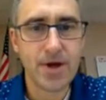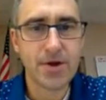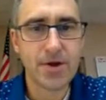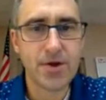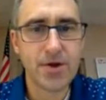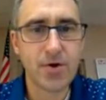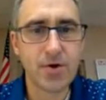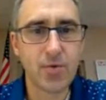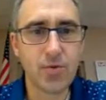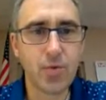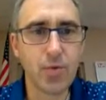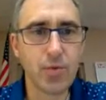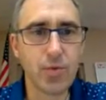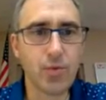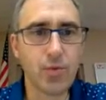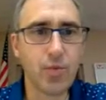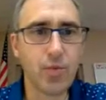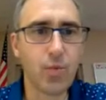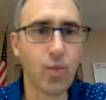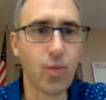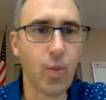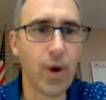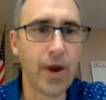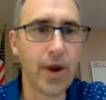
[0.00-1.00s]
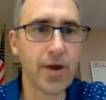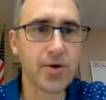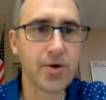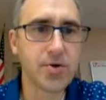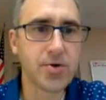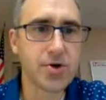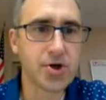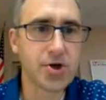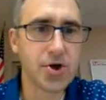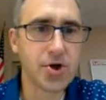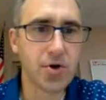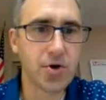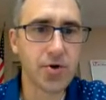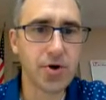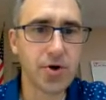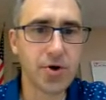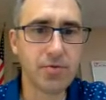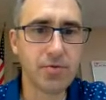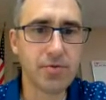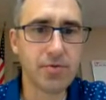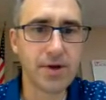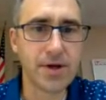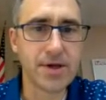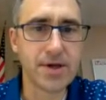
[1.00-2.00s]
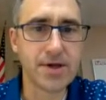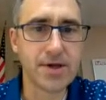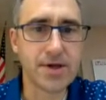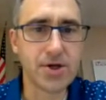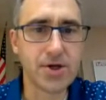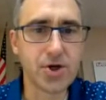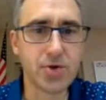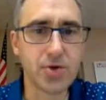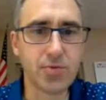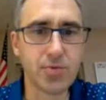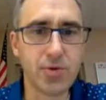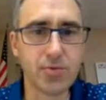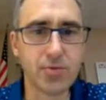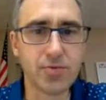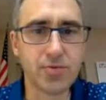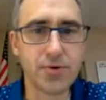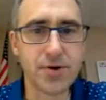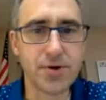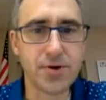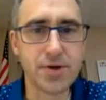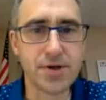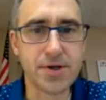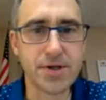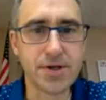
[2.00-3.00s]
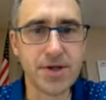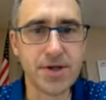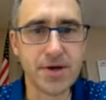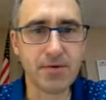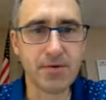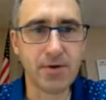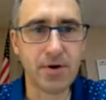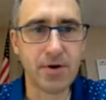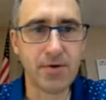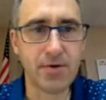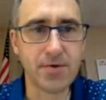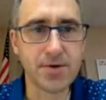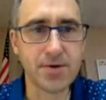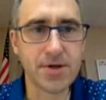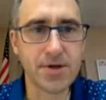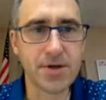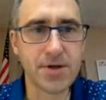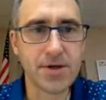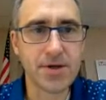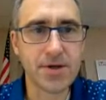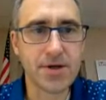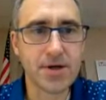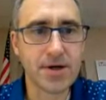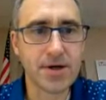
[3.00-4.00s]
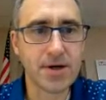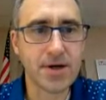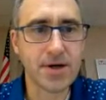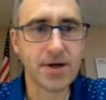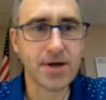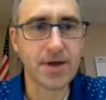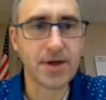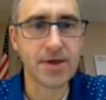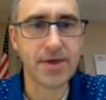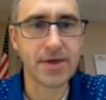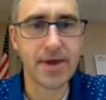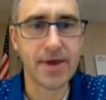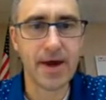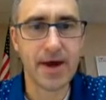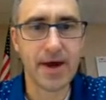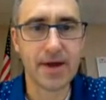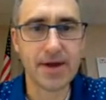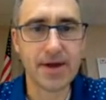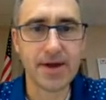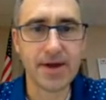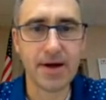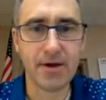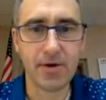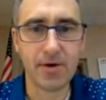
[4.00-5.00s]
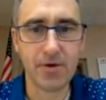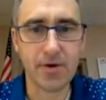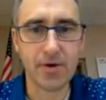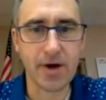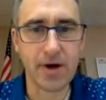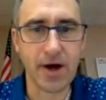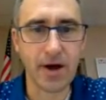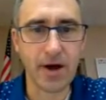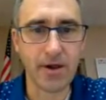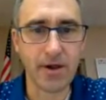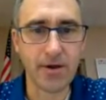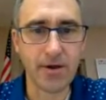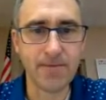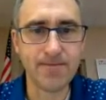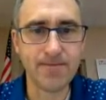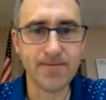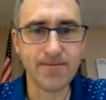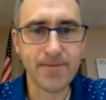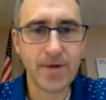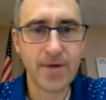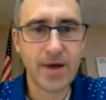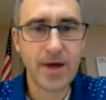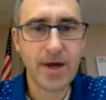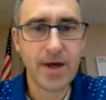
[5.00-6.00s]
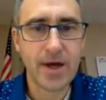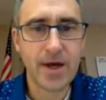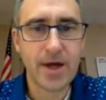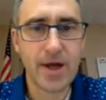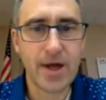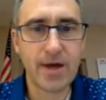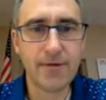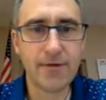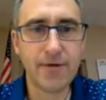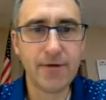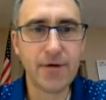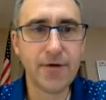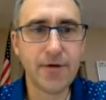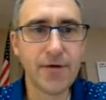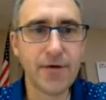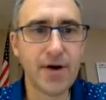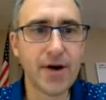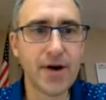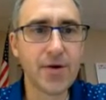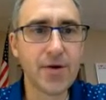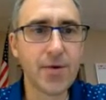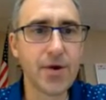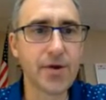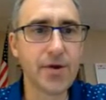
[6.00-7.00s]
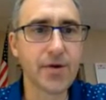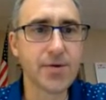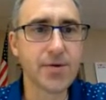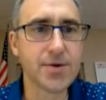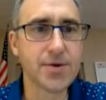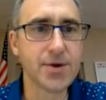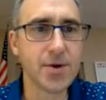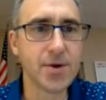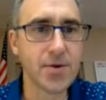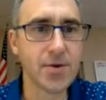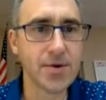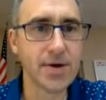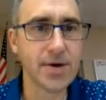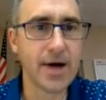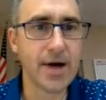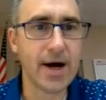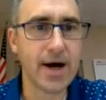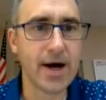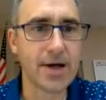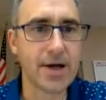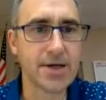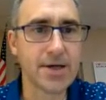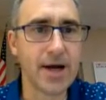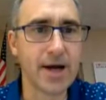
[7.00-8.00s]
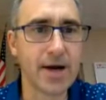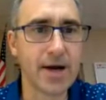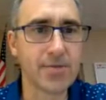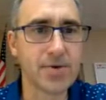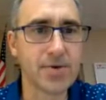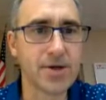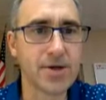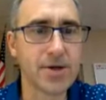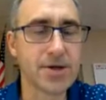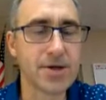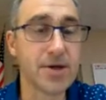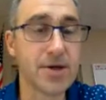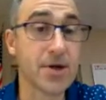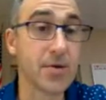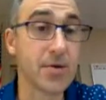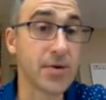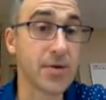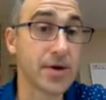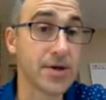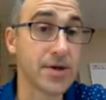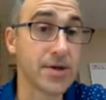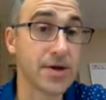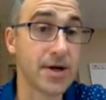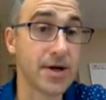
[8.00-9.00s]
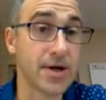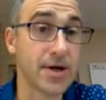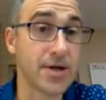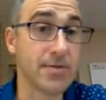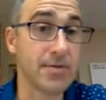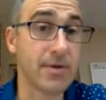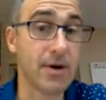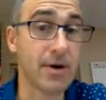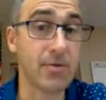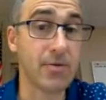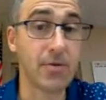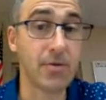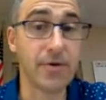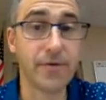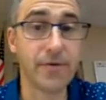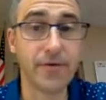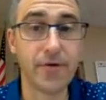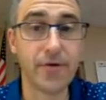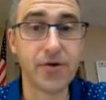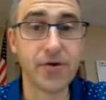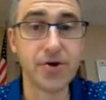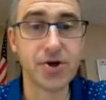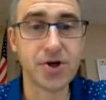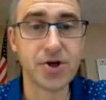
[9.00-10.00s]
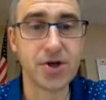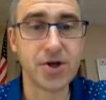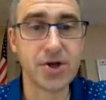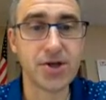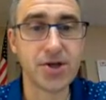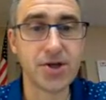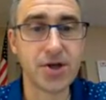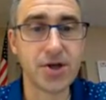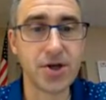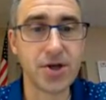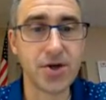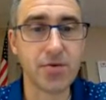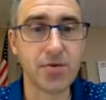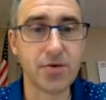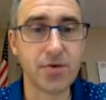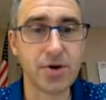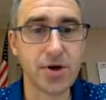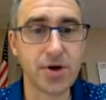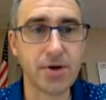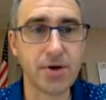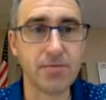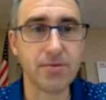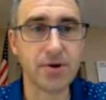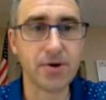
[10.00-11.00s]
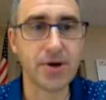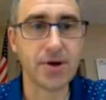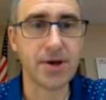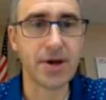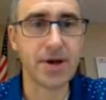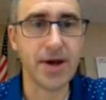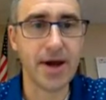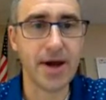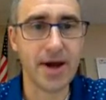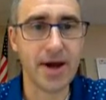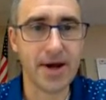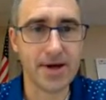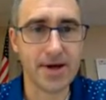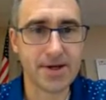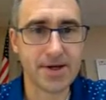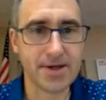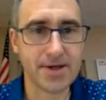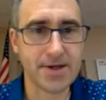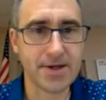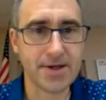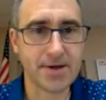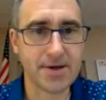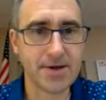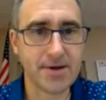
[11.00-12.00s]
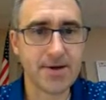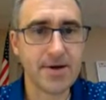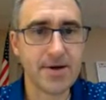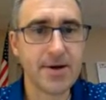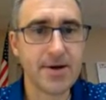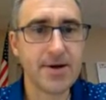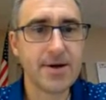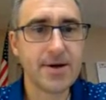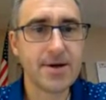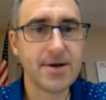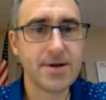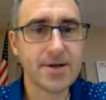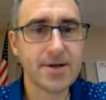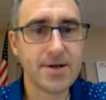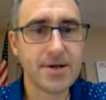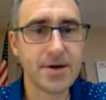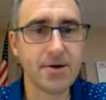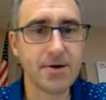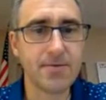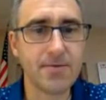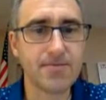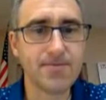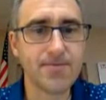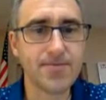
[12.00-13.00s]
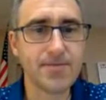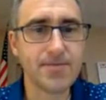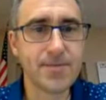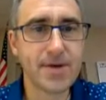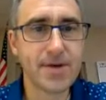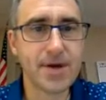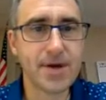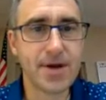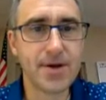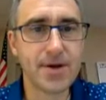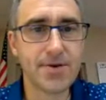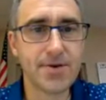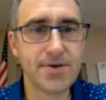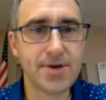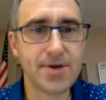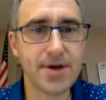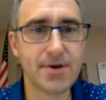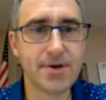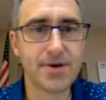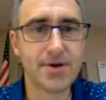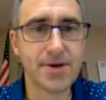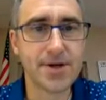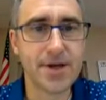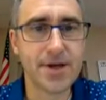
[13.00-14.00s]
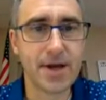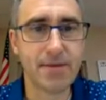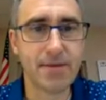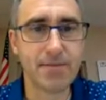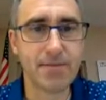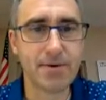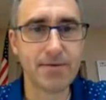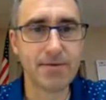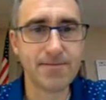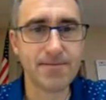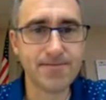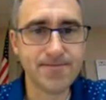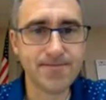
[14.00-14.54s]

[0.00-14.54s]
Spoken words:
The way you show your beans is you will put capital O in that yellow column. If you find one of those no cost options like we had talked about with furnishings, you are going to put an X. So here's our example.